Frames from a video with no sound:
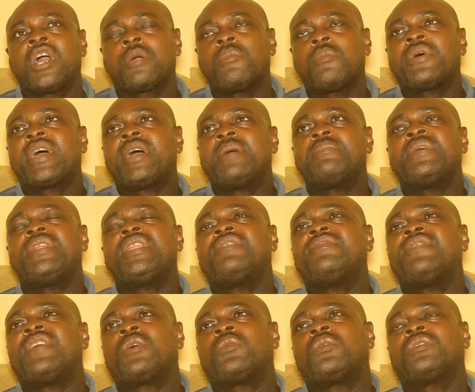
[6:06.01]
But I believe
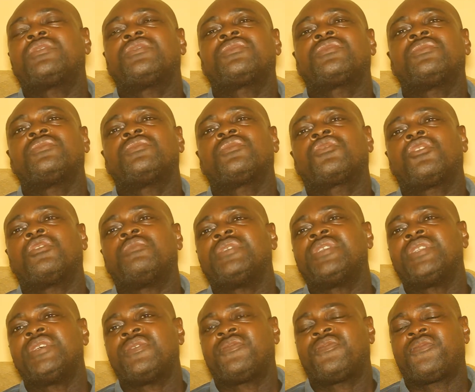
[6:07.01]
that what is going to come in
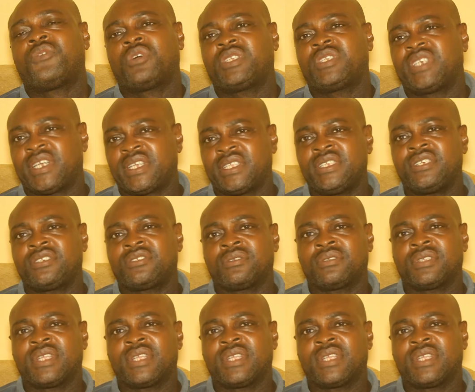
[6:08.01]
the fourth edition,